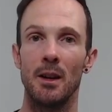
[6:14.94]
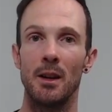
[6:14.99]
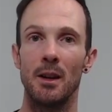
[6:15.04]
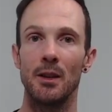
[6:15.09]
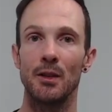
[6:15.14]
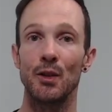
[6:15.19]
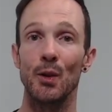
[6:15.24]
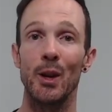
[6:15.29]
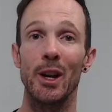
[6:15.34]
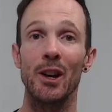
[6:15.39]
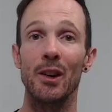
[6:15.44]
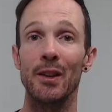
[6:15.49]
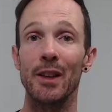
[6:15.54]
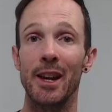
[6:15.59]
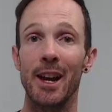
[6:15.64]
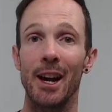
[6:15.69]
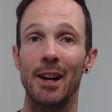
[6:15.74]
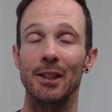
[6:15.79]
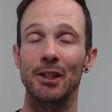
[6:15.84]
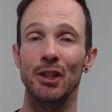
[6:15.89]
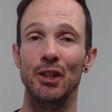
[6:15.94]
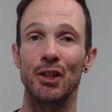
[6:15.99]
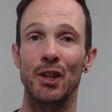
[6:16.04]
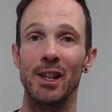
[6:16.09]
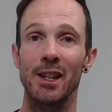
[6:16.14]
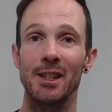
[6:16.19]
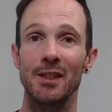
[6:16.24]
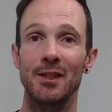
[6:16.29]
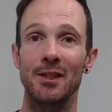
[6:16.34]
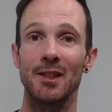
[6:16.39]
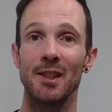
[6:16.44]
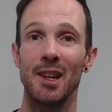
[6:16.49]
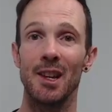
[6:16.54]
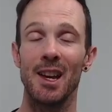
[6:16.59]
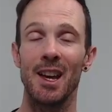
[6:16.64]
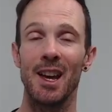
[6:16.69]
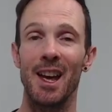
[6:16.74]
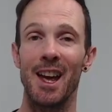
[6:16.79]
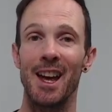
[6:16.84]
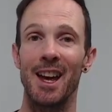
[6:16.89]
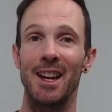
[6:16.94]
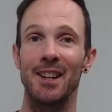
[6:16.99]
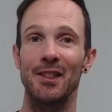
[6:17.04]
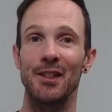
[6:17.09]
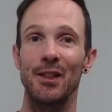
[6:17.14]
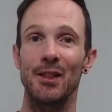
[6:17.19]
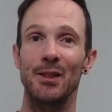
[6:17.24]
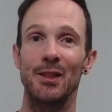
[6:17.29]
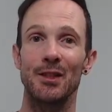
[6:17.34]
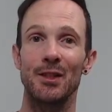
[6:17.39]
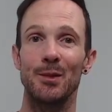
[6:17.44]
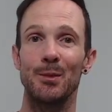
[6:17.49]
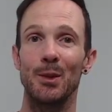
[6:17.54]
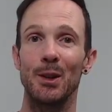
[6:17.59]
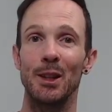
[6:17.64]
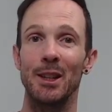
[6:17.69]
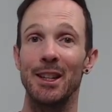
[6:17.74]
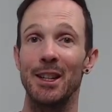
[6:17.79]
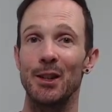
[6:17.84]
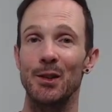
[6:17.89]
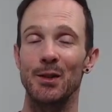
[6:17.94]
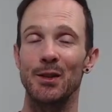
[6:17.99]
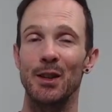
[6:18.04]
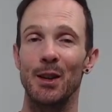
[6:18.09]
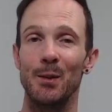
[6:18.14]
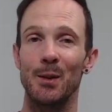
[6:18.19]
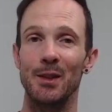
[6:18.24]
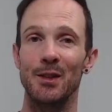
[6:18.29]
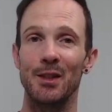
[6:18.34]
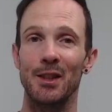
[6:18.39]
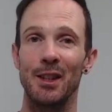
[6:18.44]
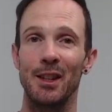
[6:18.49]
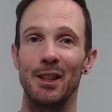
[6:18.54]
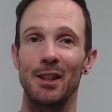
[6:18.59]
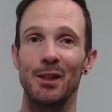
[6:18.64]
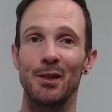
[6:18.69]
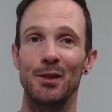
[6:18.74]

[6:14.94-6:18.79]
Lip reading: So here are the character traits, and there are some really interesting ones here.